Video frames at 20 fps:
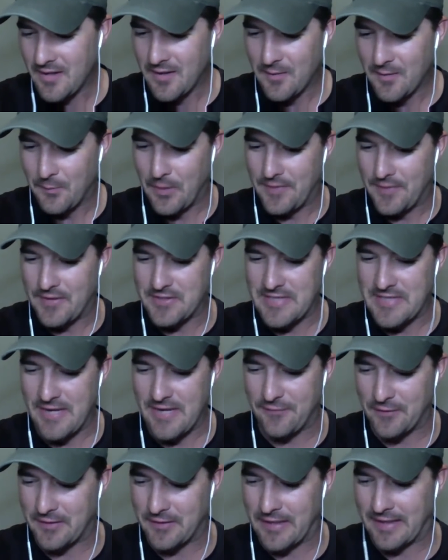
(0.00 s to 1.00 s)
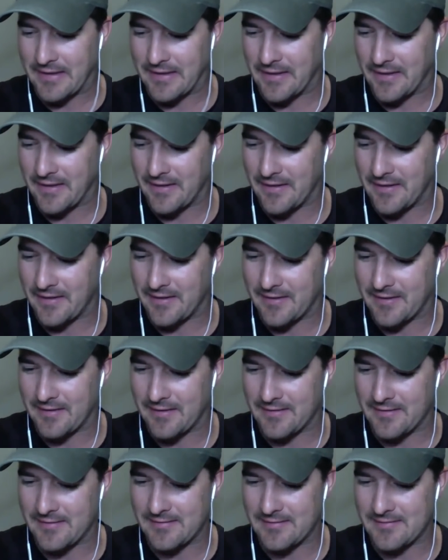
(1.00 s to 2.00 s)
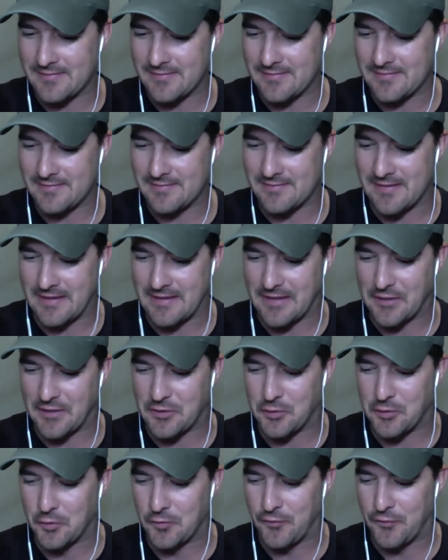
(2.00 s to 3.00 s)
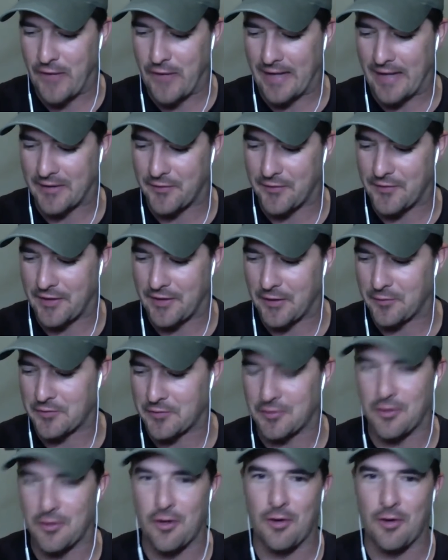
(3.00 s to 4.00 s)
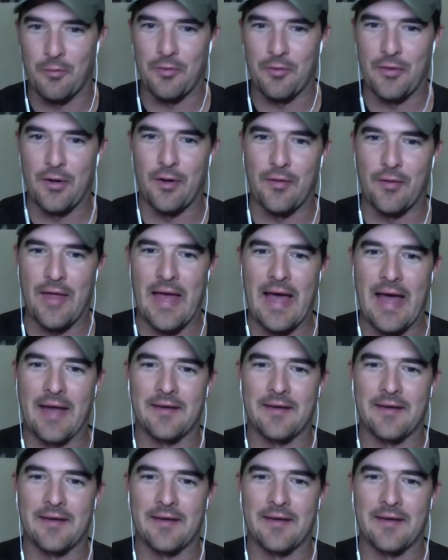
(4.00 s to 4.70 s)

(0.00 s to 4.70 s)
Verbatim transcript: but there's definitely like a like a cool factor that goes along with all that.